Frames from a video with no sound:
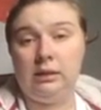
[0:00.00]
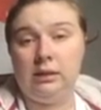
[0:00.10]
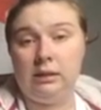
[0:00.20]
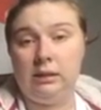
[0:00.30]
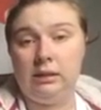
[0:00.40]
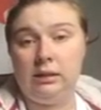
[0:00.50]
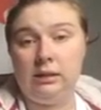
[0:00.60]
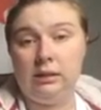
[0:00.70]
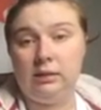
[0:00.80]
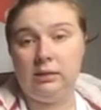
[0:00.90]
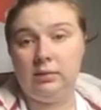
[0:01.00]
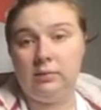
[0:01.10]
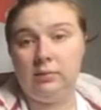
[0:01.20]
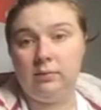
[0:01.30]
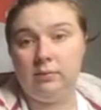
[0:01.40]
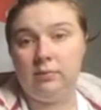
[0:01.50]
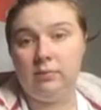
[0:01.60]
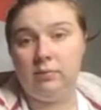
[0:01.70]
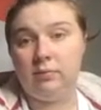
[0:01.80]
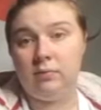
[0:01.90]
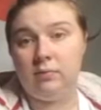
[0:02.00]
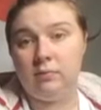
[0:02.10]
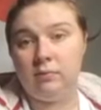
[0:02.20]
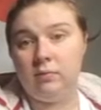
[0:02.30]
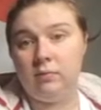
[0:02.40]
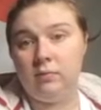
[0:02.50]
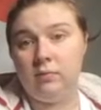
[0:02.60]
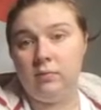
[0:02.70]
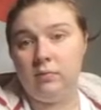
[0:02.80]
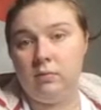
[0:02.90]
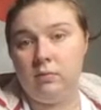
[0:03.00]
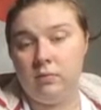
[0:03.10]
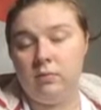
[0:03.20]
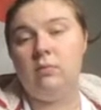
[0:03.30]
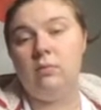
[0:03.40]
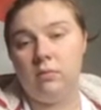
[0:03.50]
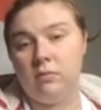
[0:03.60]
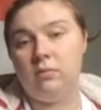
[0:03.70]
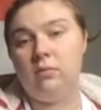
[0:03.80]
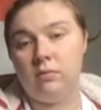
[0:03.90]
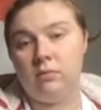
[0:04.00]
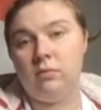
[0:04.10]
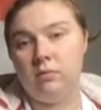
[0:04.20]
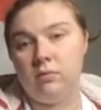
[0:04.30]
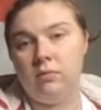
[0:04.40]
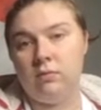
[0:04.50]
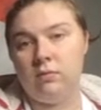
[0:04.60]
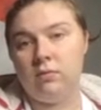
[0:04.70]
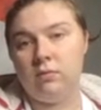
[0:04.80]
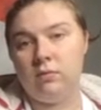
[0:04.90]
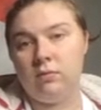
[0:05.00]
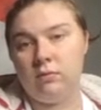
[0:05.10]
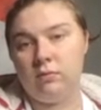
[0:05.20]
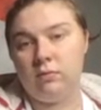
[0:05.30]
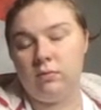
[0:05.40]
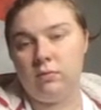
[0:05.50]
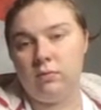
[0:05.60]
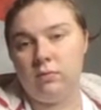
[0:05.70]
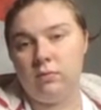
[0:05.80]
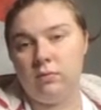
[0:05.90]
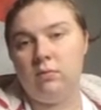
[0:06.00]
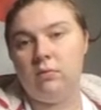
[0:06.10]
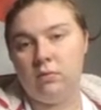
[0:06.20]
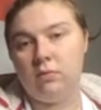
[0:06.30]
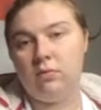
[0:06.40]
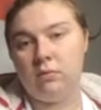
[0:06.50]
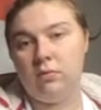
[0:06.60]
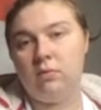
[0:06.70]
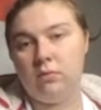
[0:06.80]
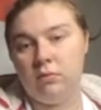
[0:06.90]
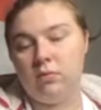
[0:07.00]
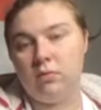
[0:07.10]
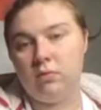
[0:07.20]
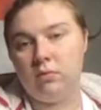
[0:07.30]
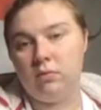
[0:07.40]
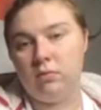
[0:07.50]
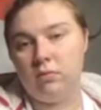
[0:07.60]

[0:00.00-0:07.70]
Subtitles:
(not speaking)